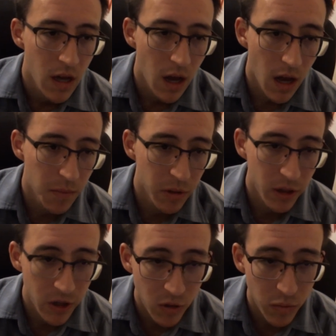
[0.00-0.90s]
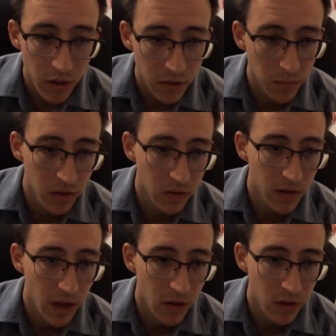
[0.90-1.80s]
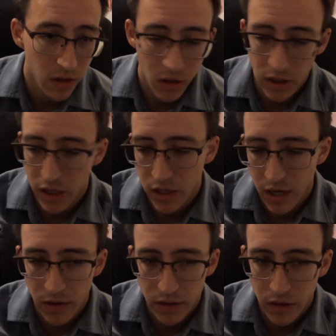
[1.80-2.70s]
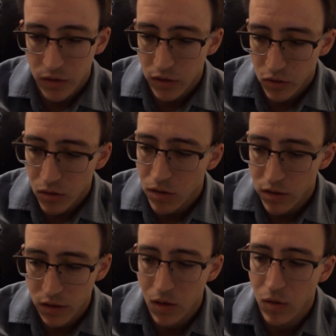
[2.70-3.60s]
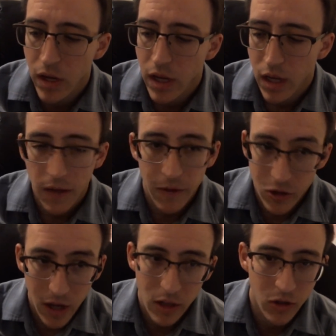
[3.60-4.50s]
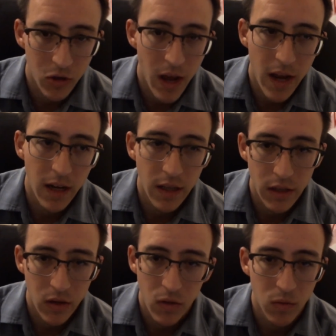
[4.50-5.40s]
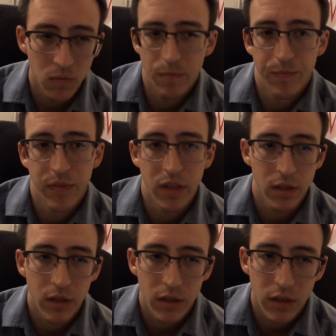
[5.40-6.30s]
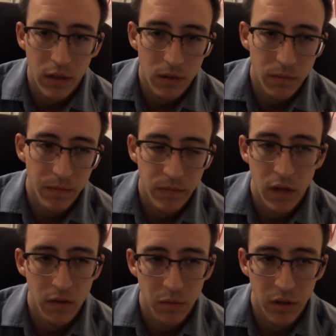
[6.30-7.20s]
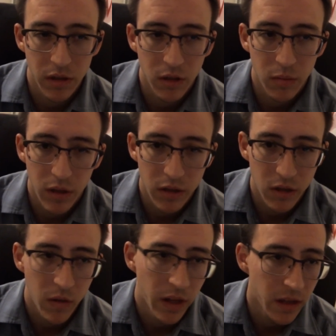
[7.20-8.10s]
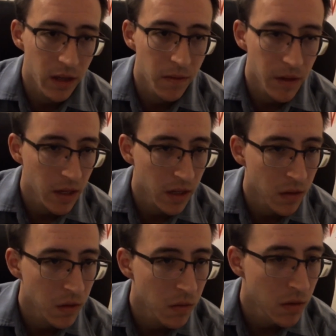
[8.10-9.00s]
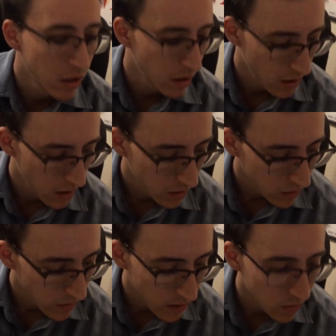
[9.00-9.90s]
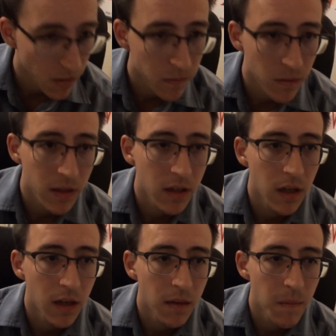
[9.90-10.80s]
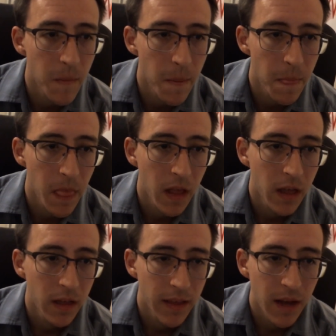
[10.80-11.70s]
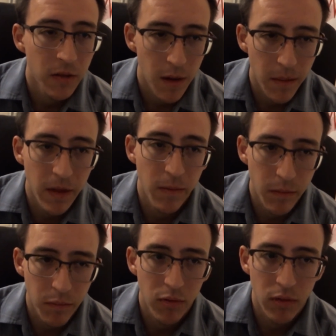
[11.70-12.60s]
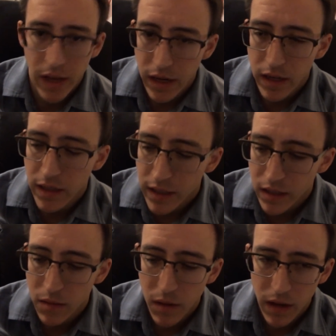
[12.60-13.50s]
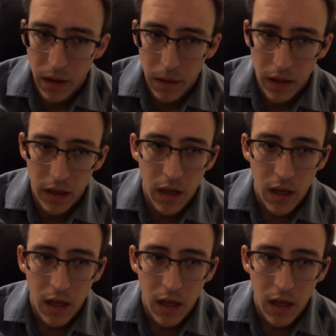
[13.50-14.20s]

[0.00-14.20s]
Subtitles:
Put 2 +1/+1 counters on target J resonator you control. So if you're trying to trade, this just gives them +2/+2 and they live and they kill you. So that's a rough one. That one's probably gonna be played a decent amount, I think.